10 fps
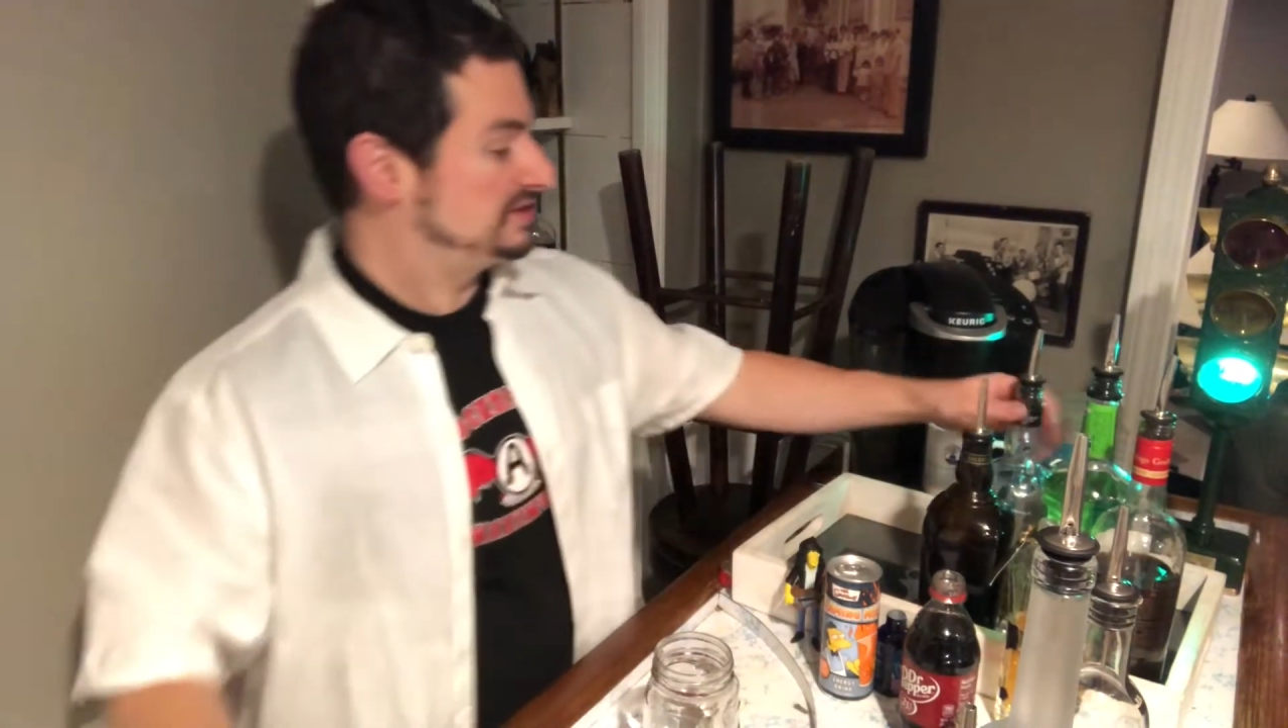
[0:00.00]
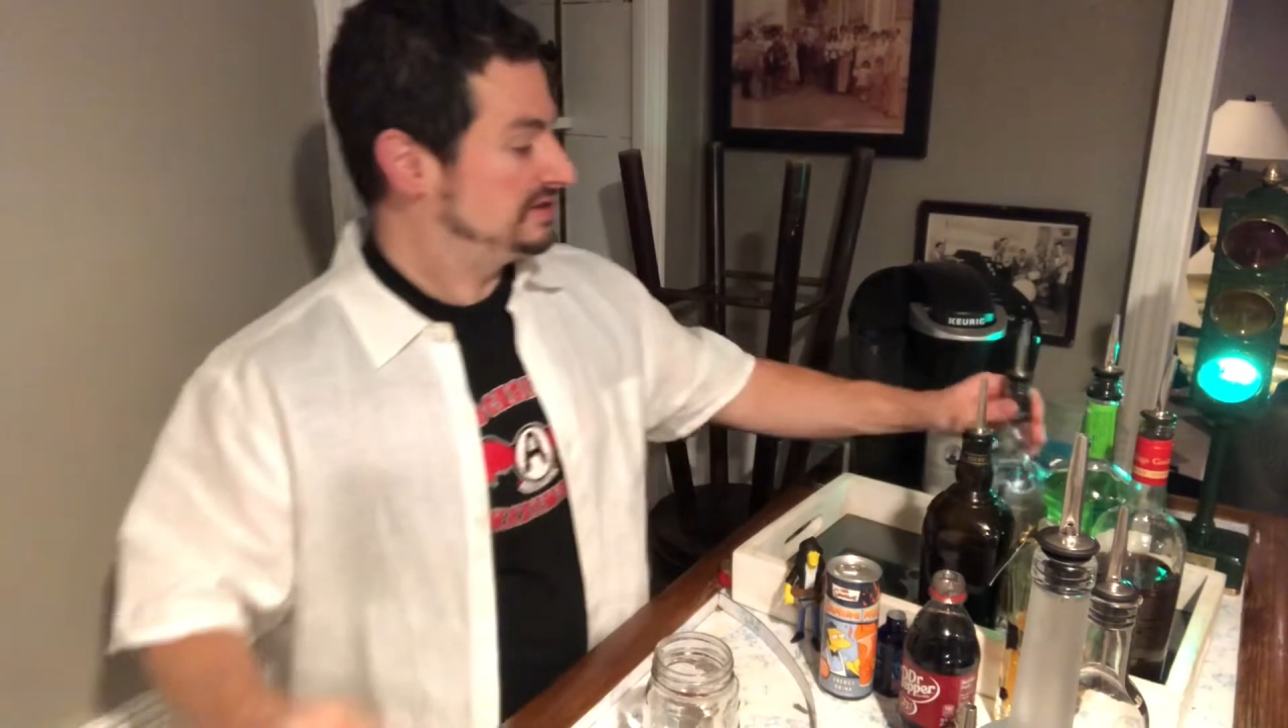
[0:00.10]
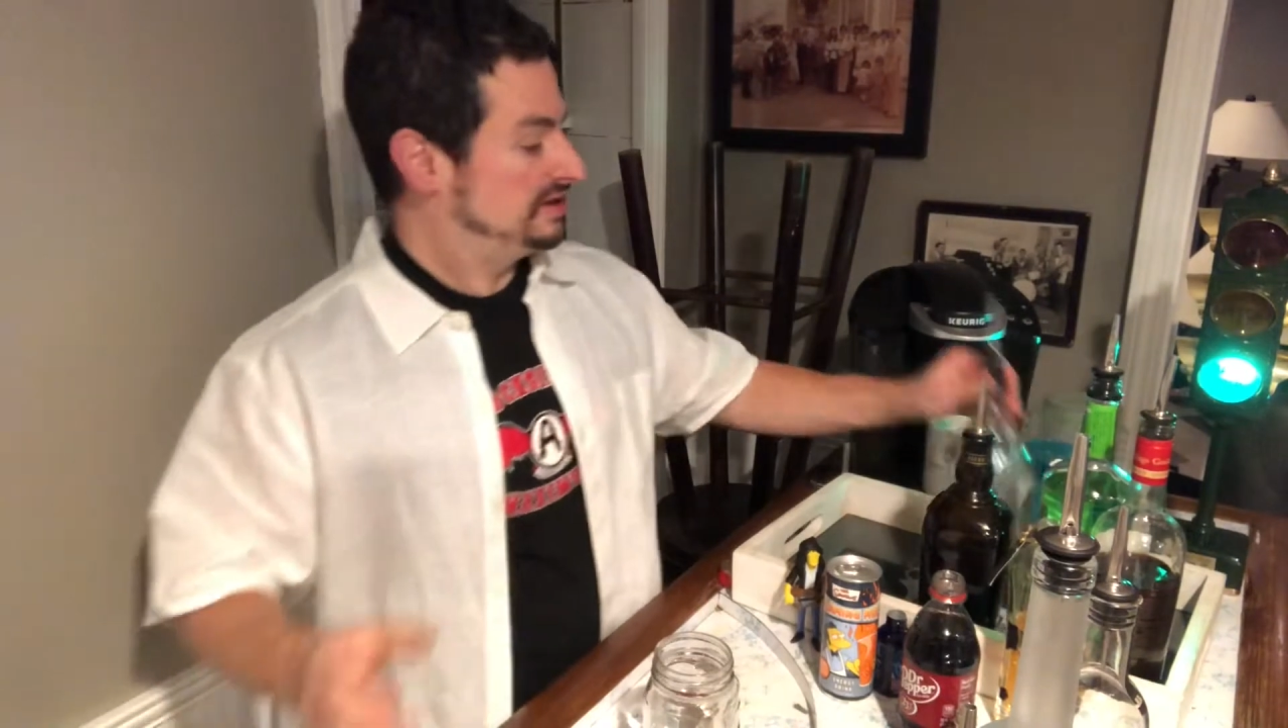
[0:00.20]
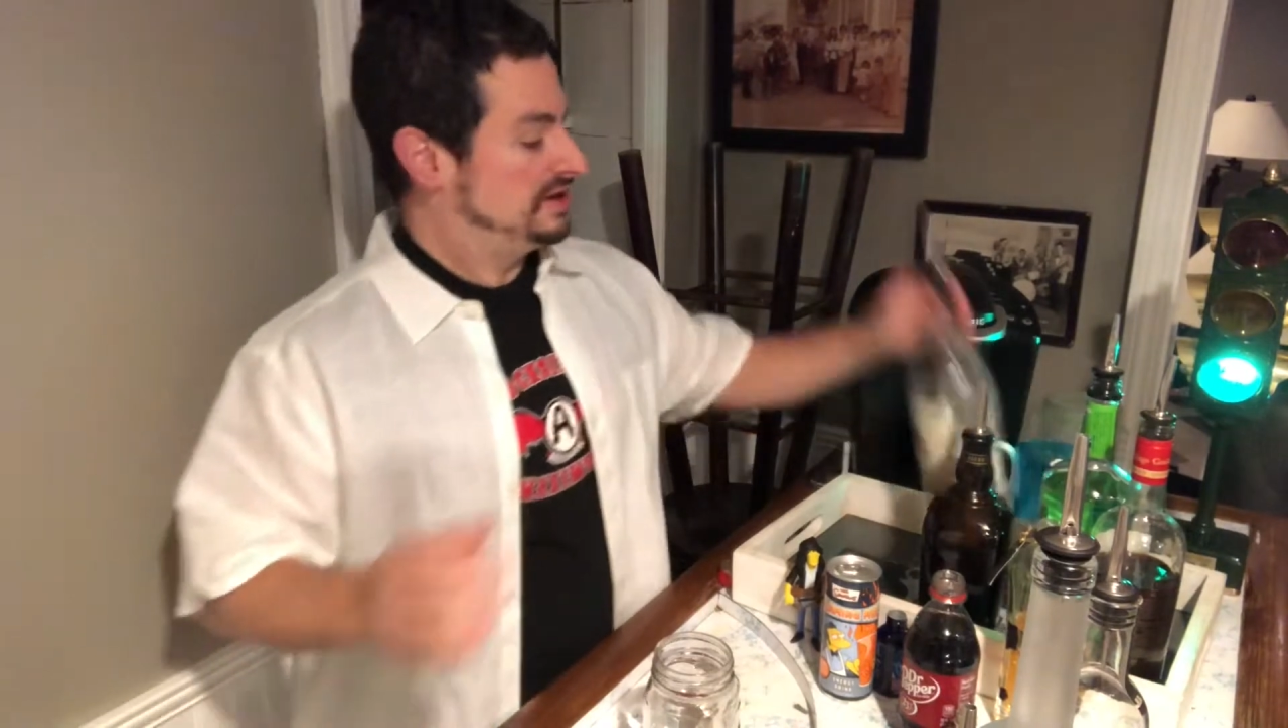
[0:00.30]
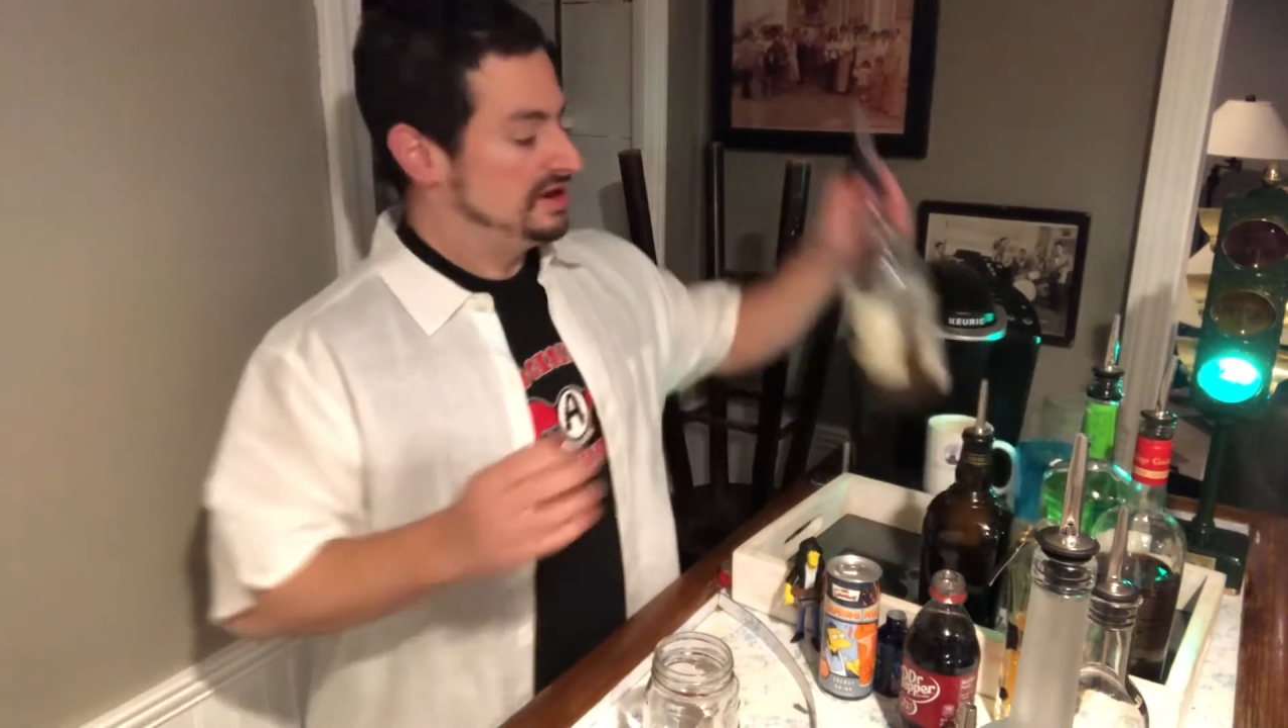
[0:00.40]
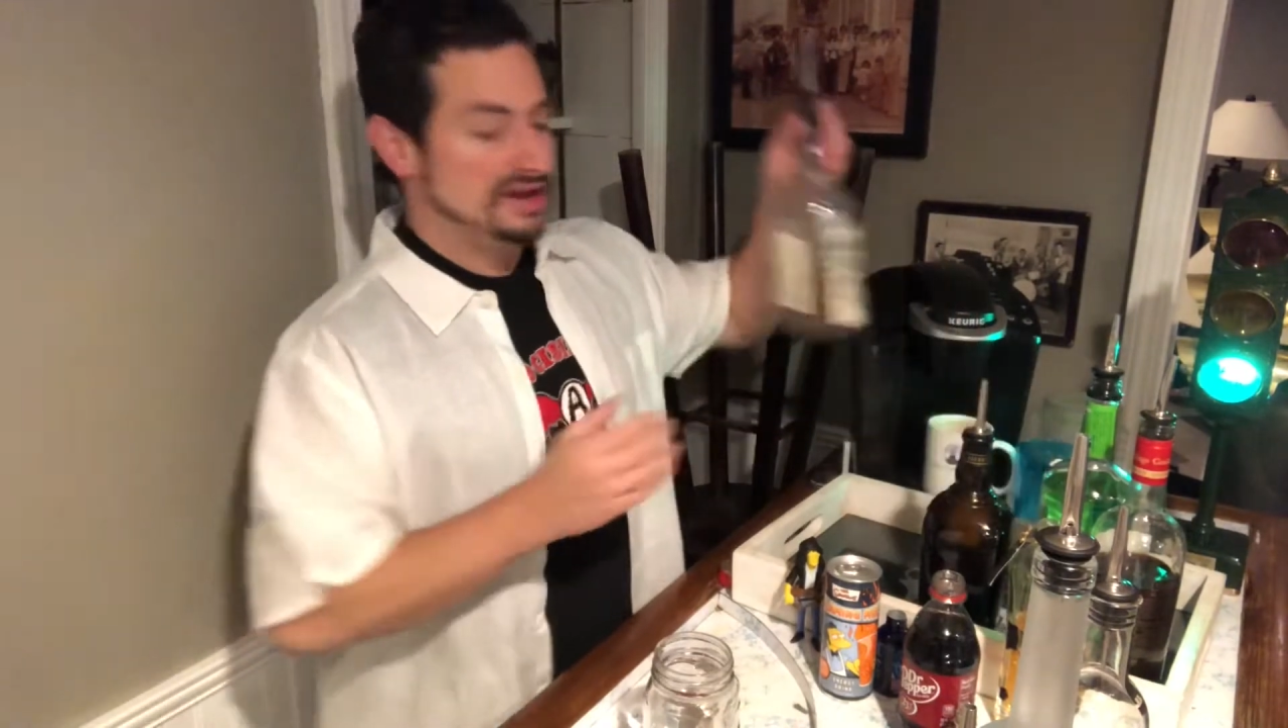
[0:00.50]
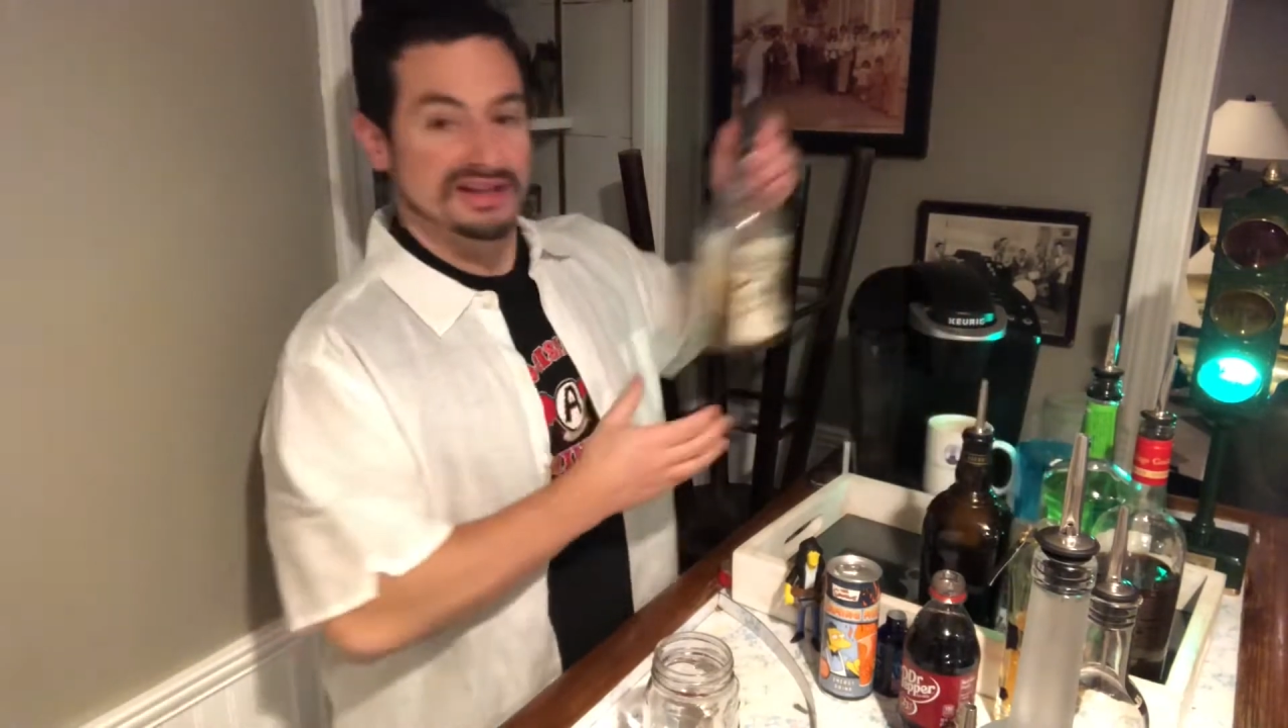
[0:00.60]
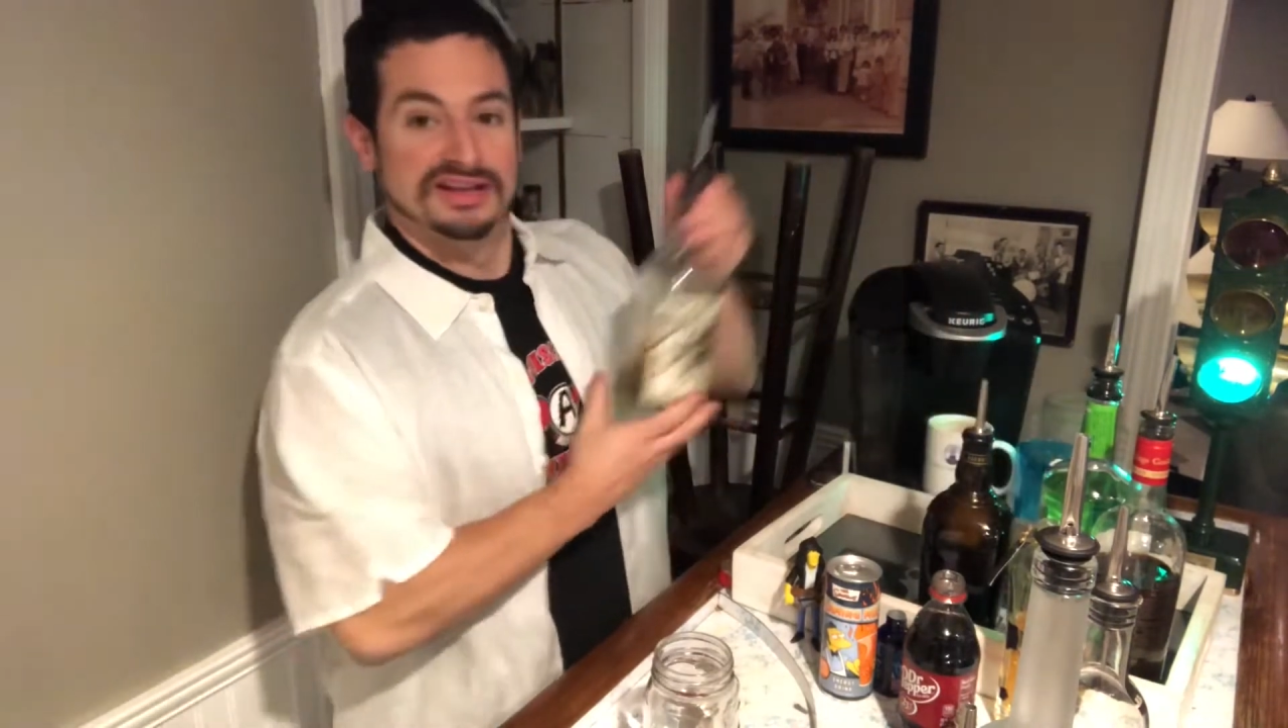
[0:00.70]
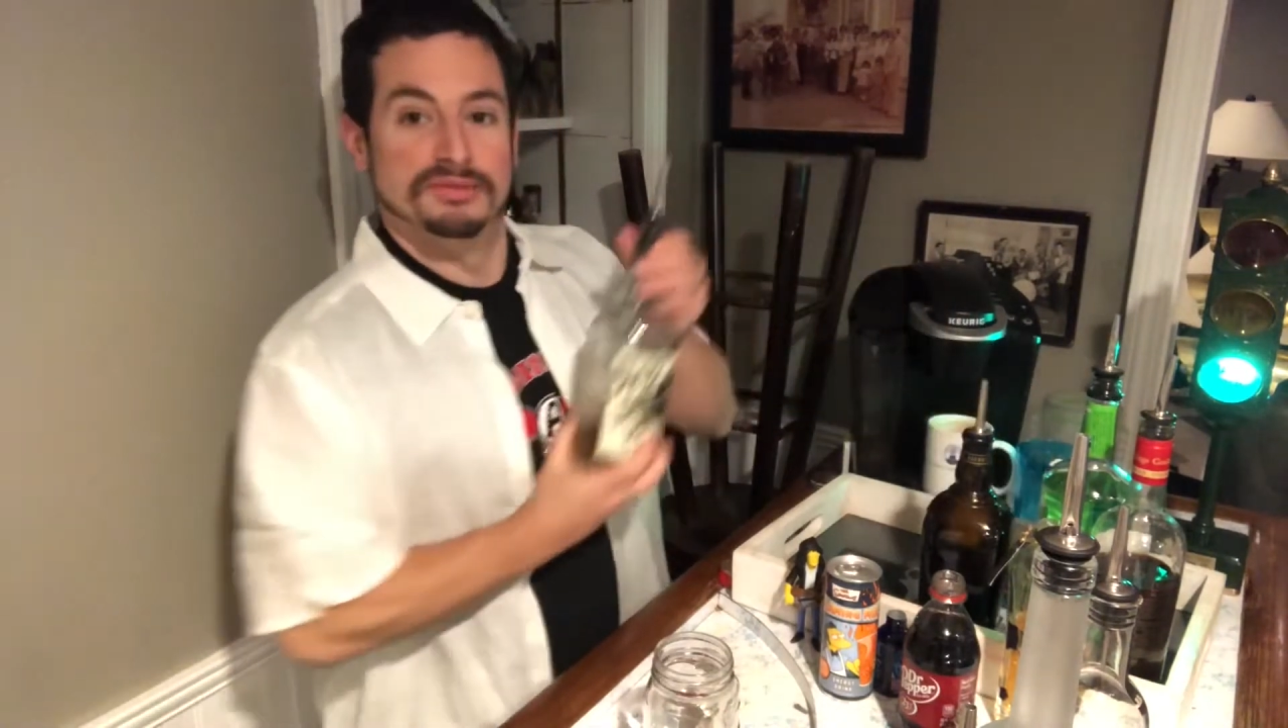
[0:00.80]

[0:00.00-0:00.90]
A little